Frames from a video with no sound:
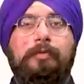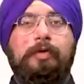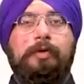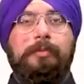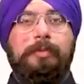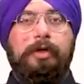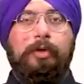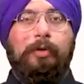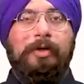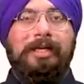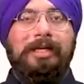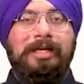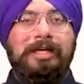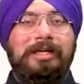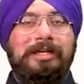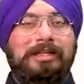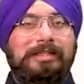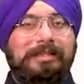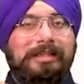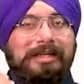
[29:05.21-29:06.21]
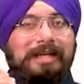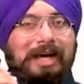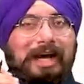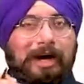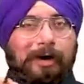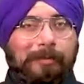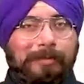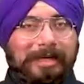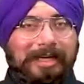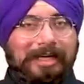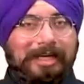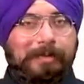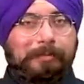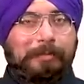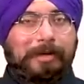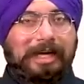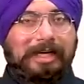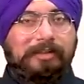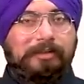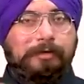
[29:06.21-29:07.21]
would be knowing that how many
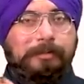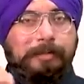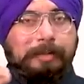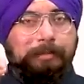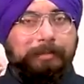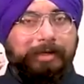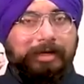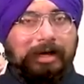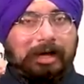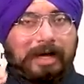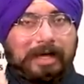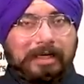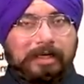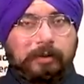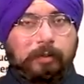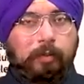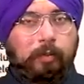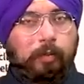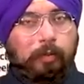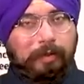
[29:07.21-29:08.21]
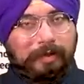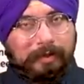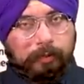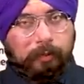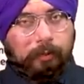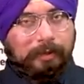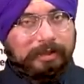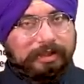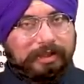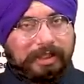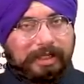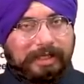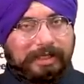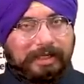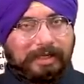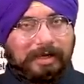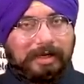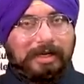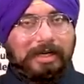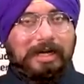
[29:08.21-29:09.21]
deprived people are in which
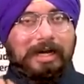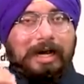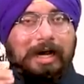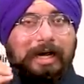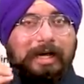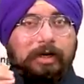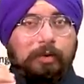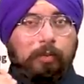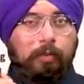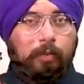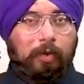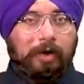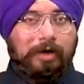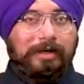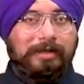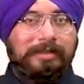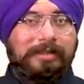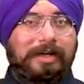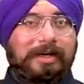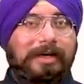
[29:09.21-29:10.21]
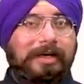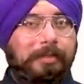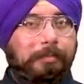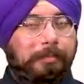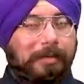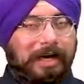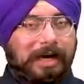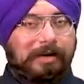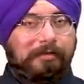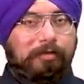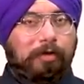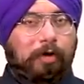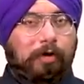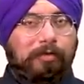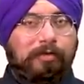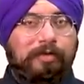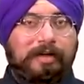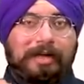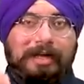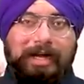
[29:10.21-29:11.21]
area and what they are deprived
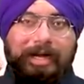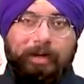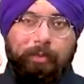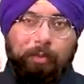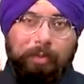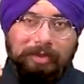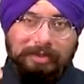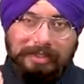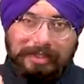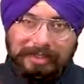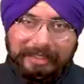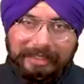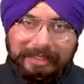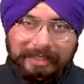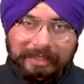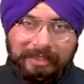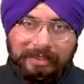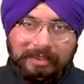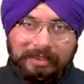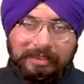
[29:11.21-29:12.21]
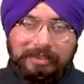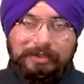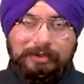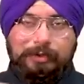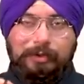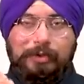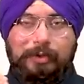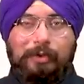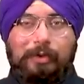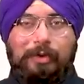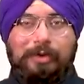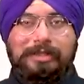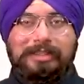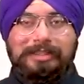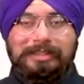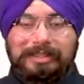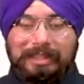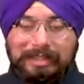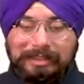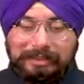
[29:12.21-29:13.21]
of and what they need. So in all
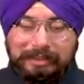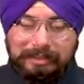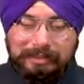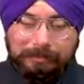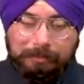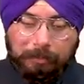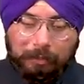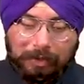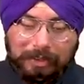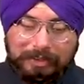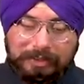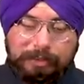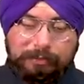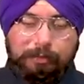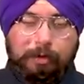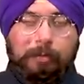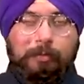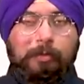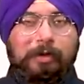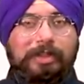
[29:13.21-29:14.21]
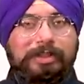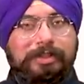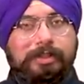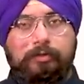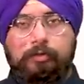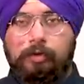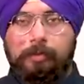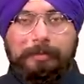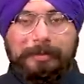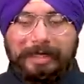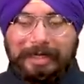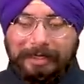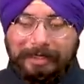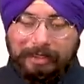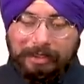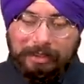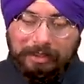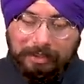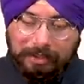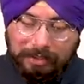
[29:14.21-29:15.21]
these cases, policy formulation will be
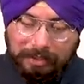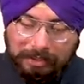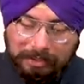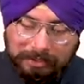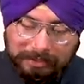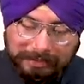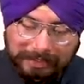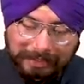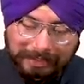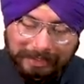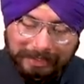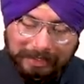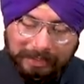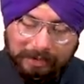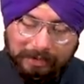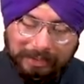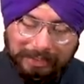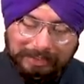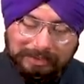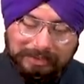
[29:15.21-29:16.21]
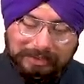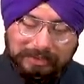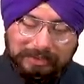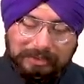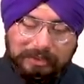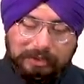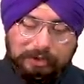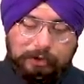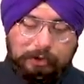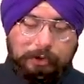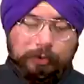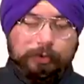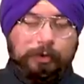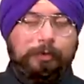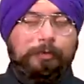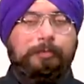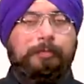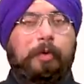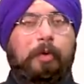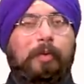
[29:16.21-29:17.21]
aided than addressing the issues
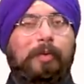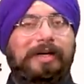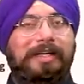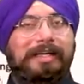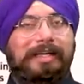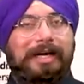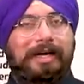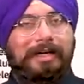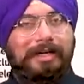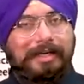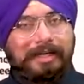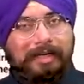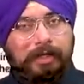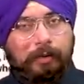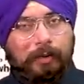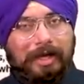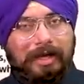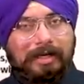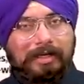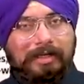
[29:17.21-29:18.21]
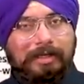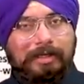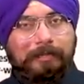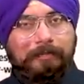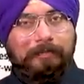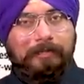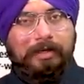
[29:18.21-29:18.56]
of poverty and inequality.